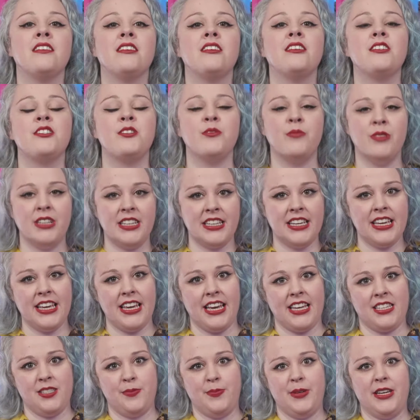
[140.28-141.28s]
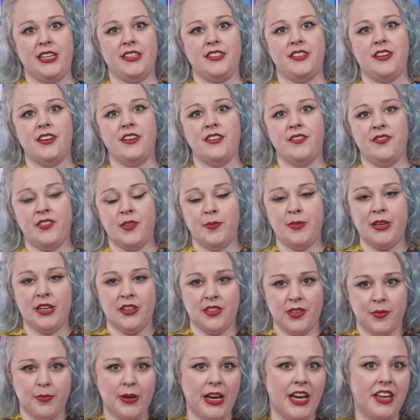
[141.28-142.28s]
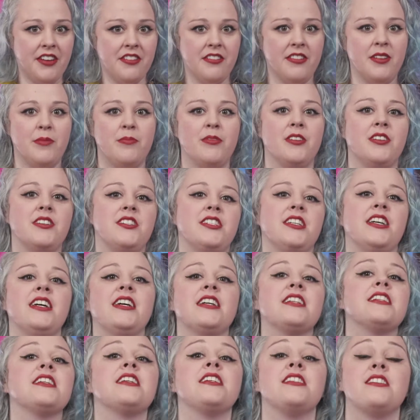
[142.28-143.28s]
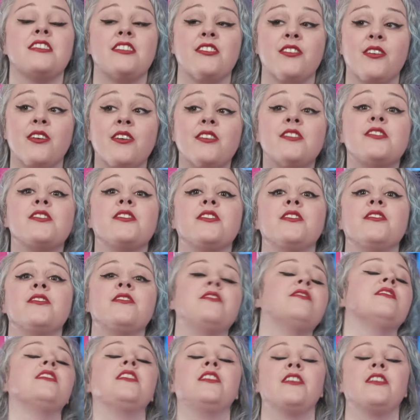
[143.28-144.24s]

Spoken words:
So one key aspect of the Beyond the Binary project is to also